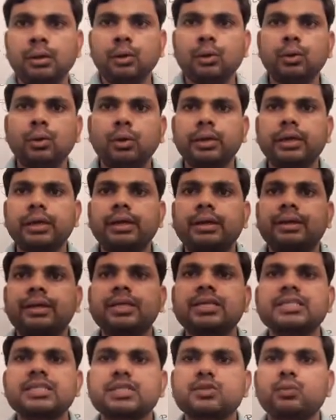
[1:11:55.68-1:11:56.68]
Okay,
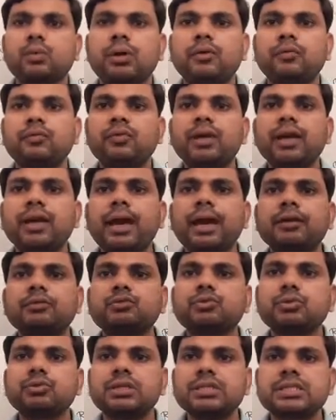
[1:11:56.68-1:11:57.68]
next one we
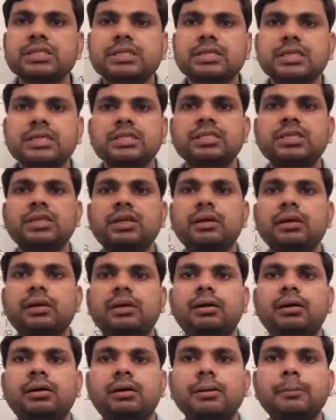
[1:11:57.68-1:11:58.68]
have to discuss
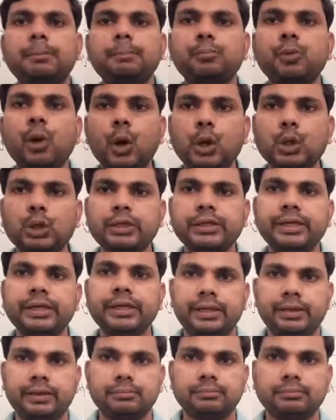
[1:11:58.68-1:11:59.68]
here
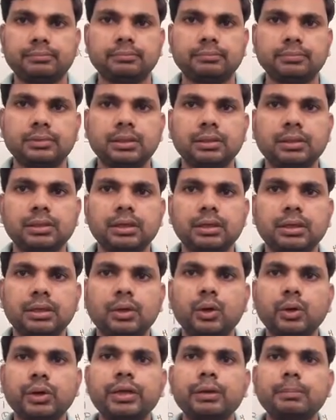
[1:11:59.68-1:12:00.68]
protein.
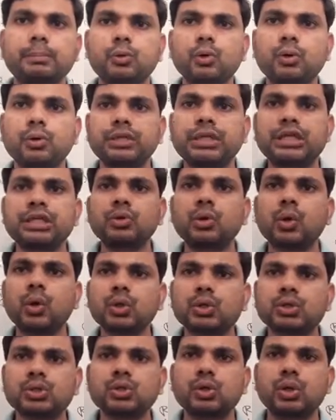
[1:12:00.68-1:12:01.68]
Okay, protein
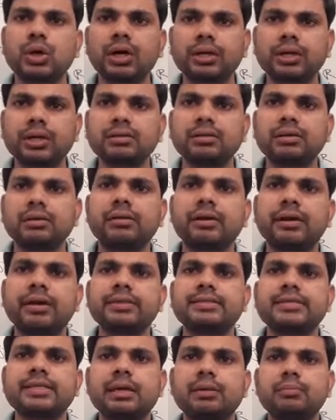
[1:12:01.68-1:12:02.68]
also another
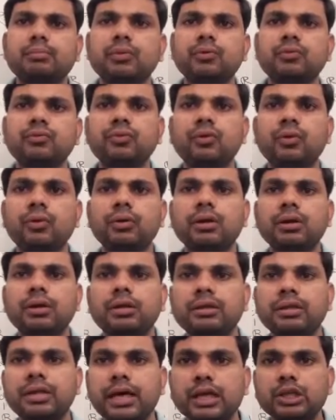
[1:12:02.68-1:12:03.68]
example
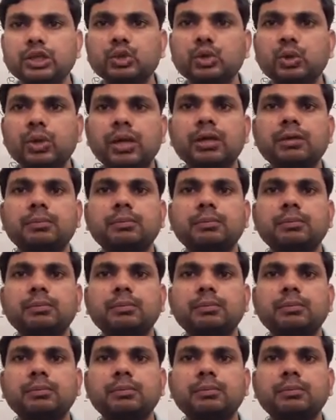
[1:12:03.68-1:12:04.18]
for natural